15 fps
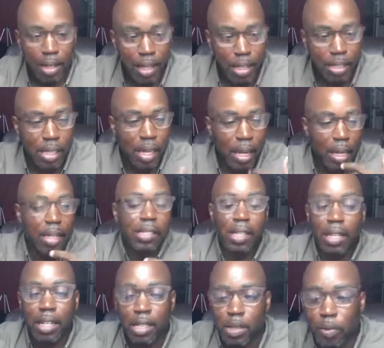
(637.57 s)
I guess
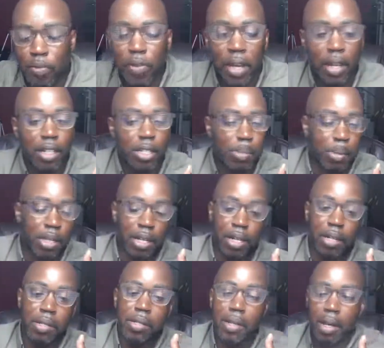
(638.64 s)
it is a fetish
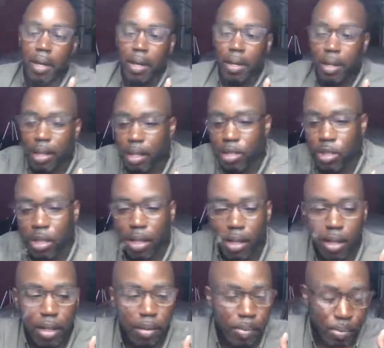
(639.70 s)
because it's
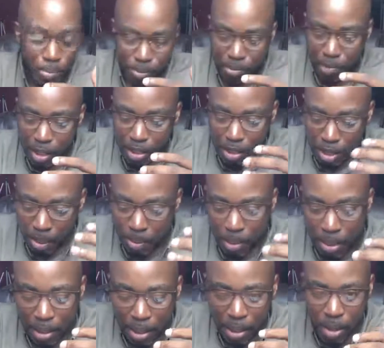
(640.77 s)

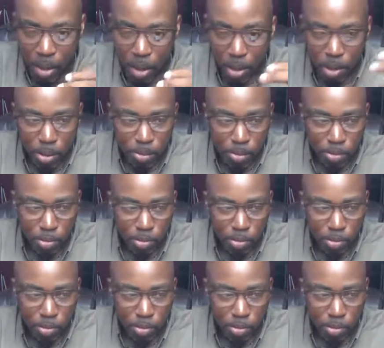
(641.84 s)
something that her,